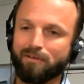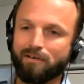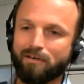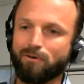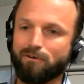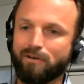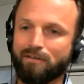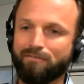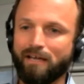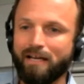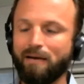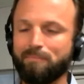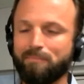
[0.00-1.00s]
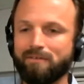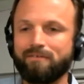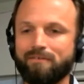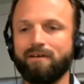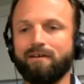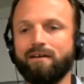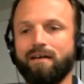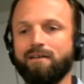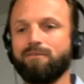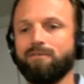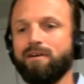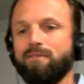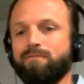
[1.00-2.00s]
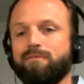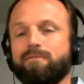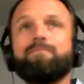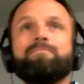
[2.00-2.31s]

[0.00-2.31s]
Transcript: and I'm wondering if that happens uh, at your level.